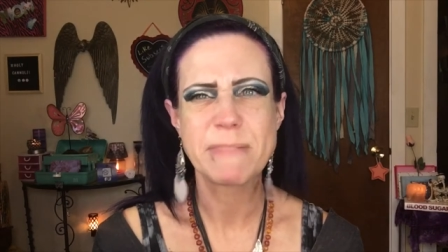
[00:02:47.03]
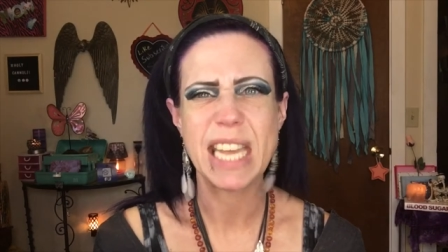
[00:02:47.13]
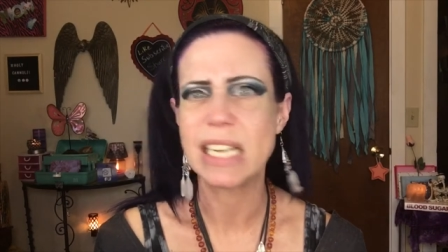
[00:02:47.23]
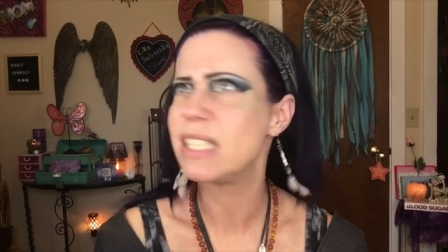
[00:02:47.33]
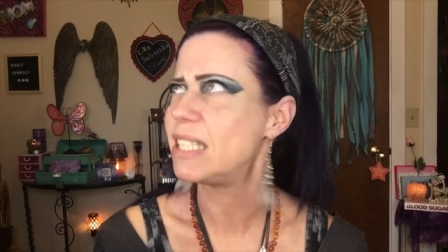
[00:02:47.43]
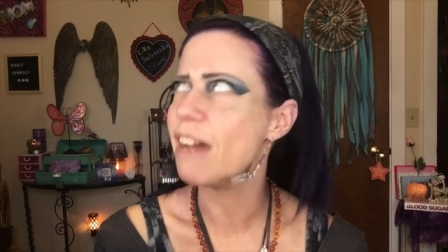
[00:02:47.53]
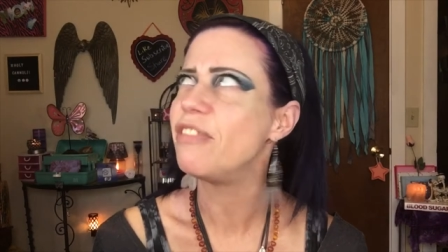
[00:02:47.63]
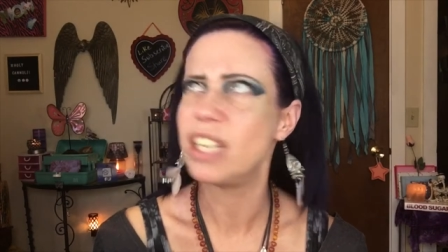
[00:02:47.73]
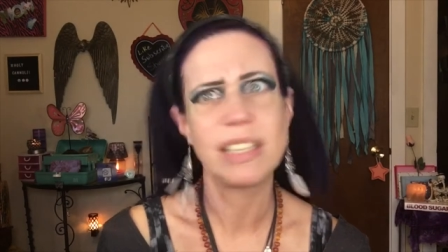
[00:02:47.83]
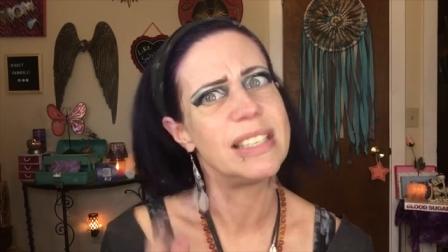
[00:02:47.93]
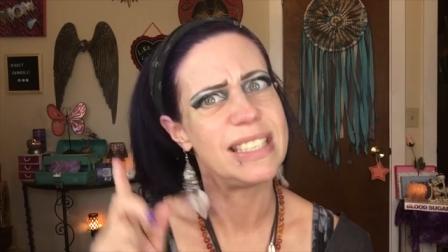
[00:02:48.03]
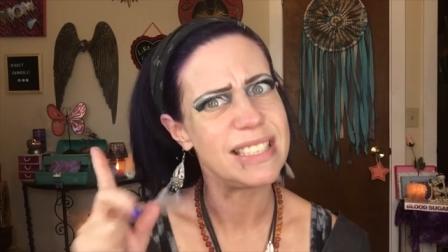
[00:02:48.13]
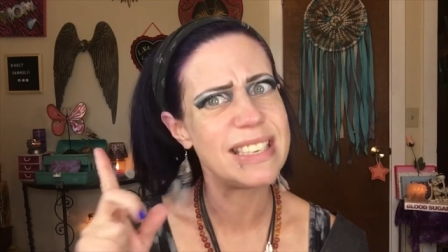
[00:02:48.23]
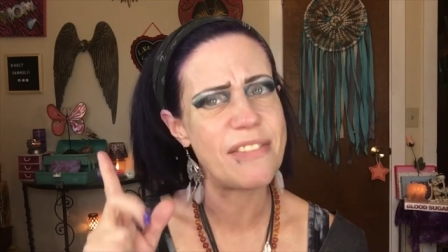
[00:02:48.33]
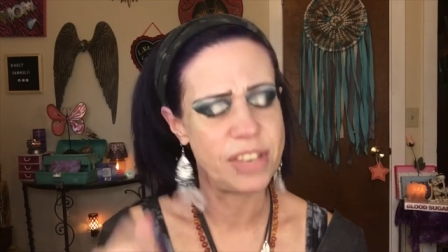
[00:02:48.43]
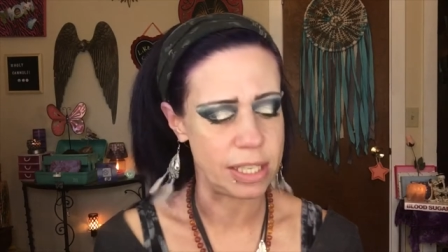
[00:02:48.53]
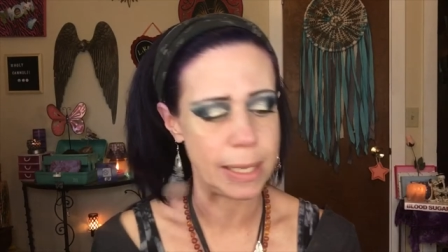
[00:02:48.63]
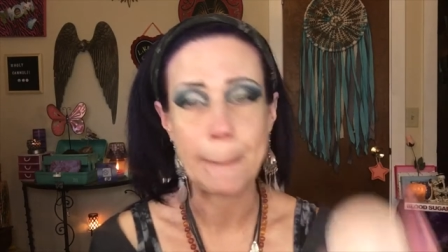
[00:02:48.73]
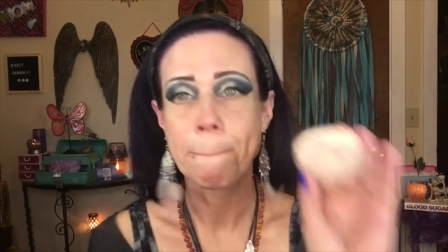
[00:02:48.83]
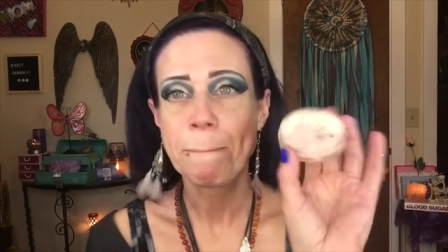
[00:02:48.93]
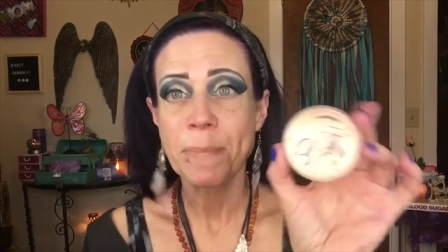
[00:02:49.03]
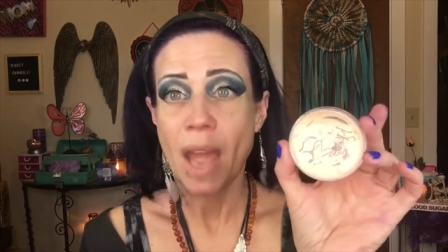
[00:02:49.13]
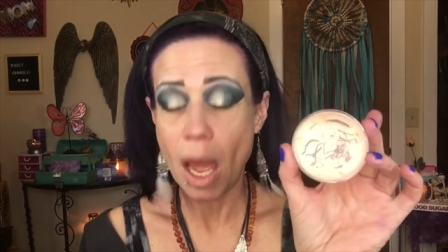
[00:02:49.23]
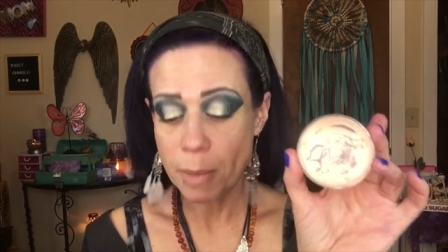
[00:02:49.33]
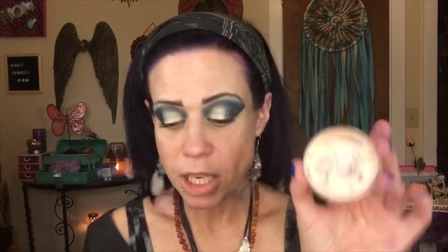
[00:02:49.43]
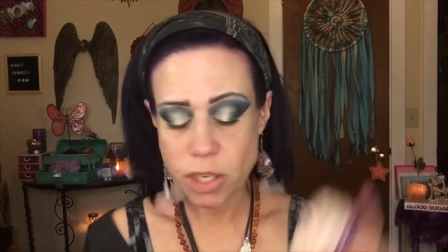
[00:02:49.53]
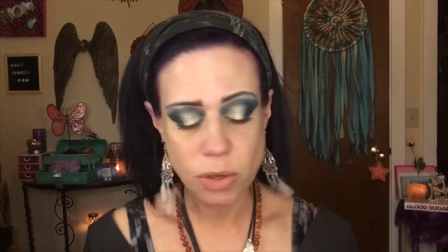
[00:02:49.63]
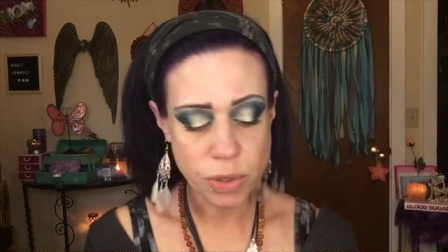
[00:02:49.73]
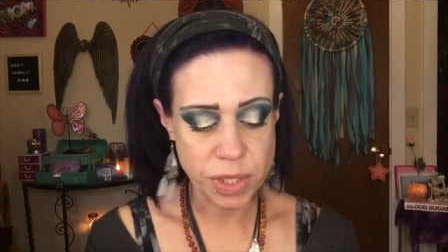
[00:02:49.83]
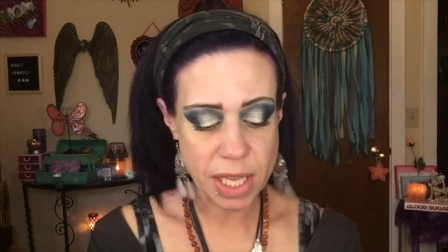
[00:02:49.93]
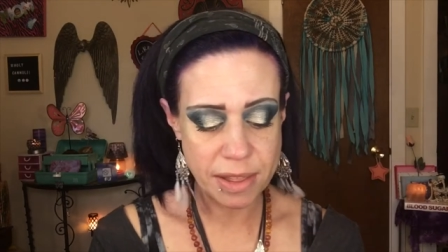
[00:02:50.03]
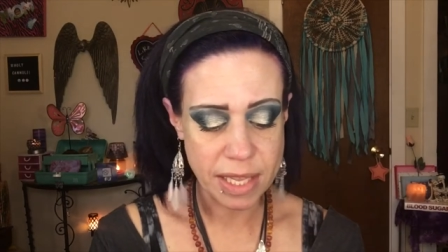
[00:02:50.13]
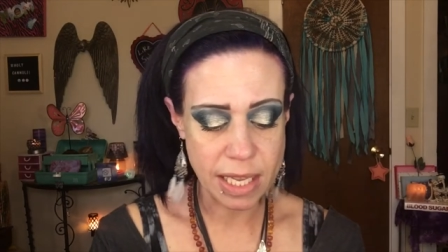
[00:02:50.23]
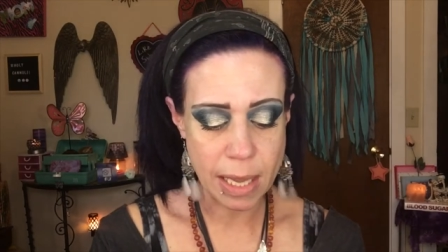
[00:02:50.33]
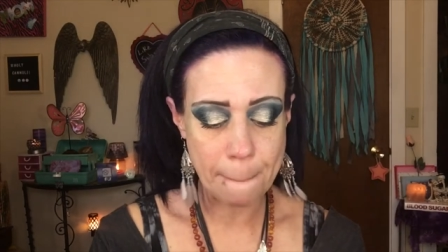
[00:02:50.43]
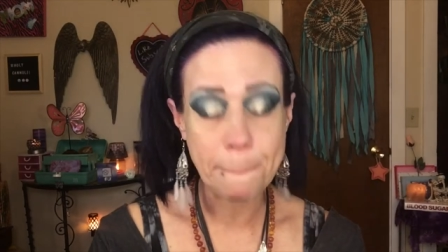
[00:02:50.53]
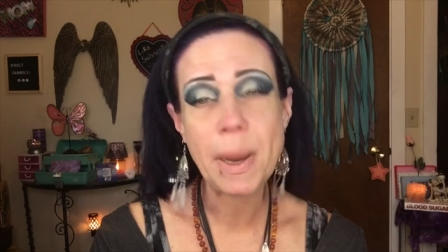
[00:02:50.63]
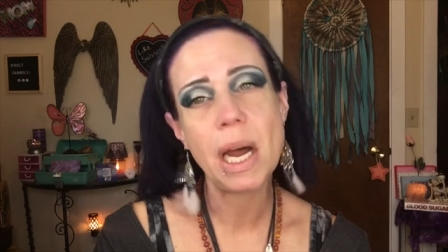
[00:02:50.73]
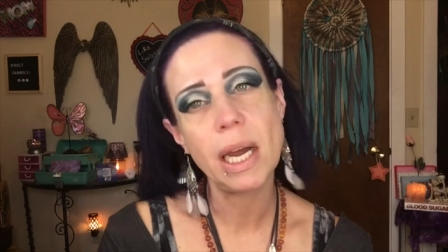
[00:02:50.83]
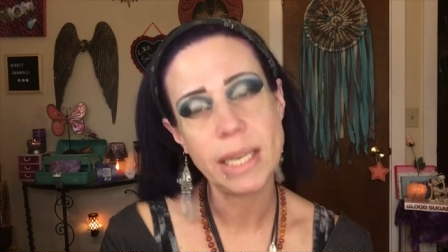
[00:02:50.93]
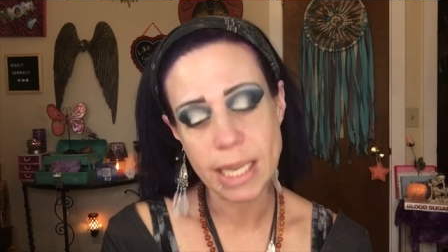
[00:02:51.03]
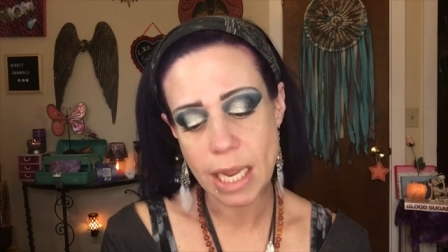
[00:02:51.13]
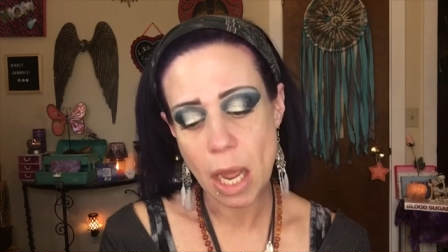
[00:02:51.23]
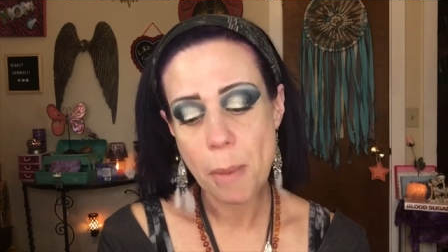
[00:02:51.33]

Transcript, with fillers: Yeah, definitely, definitely. I'm gonna use the Putty